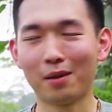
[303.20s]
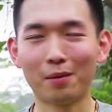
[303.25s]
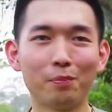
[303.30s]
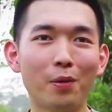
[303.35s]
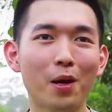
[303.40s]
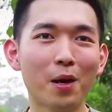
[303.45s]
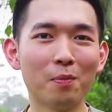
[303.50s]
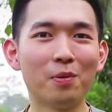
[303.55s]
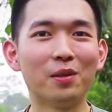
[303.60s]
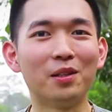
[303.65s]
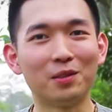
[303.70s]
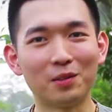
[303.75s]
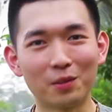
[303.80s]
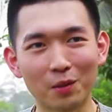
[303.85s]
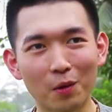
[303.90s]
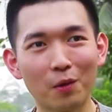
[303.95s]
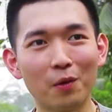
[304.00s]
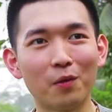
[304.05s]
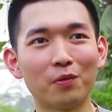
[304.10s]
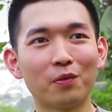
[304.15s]
purpose
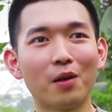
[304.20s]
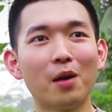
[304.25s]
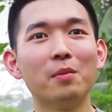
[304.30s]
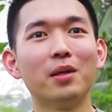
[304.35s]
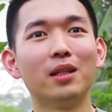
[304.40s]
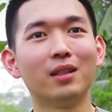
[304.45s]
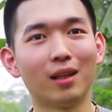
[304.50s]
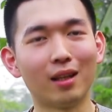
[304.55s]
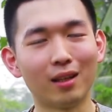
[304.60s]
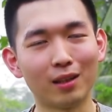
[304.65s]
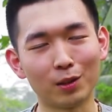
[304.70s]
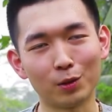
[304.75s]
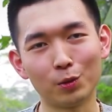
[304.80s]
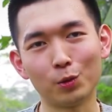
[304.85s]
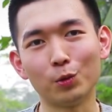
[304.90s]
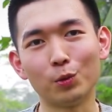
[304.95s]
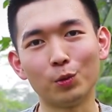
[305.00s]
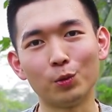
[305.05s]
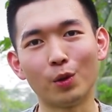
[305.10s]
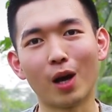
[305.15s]
of,
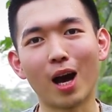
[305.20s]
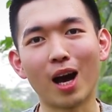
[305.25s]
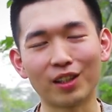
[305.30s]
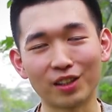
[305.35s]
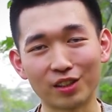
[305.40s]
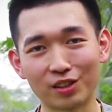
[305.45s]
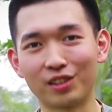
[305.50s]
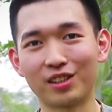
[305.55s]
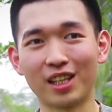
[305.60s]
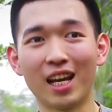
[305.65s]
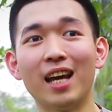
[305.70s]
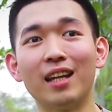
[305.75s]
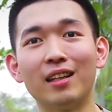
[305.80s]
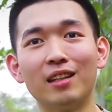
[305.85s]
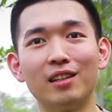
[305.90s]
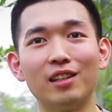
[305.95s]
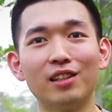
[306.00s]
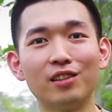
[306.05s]
to understand